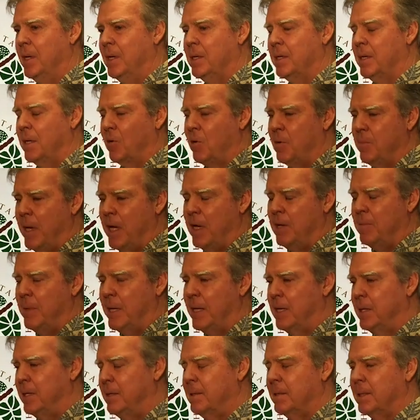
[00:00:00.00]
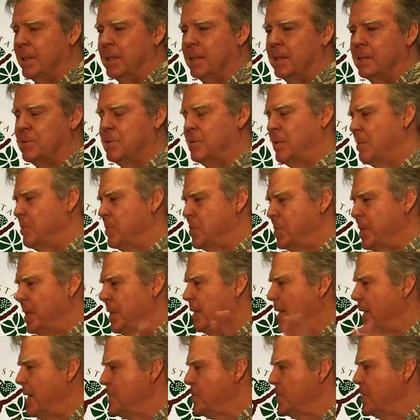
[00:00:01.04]
Now, we may have made a
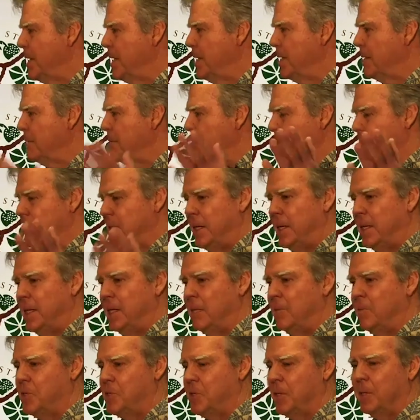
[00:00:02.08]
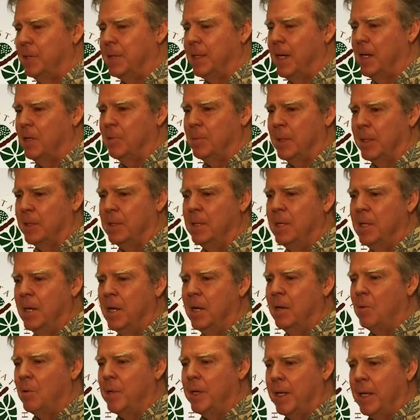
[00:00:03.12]
mistake last night in sending a result out, but
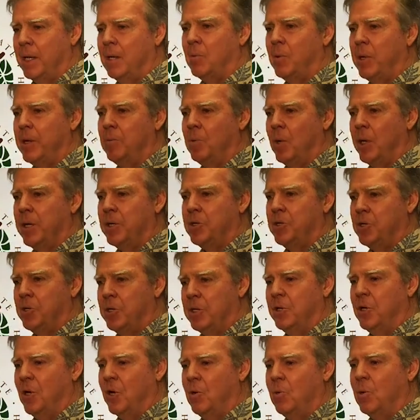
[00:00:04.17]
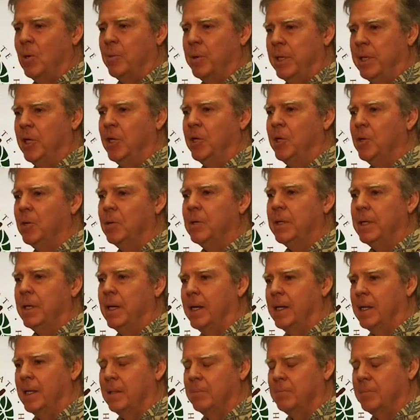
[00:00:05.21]
we wanted you to know what we knew,
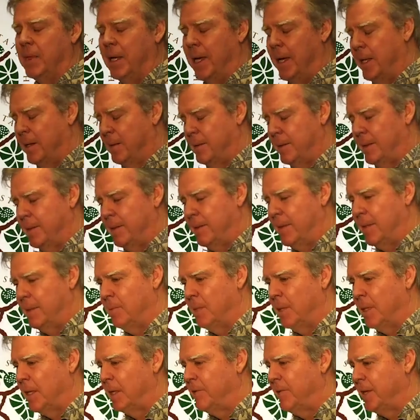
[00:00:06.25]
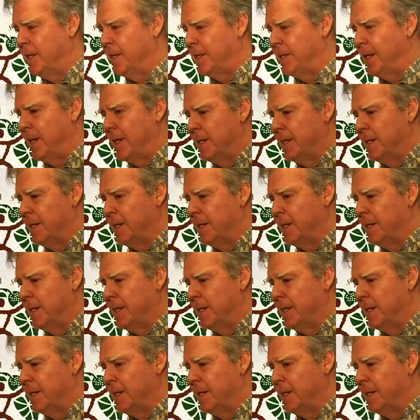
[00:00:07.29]
and I'll leave it at that.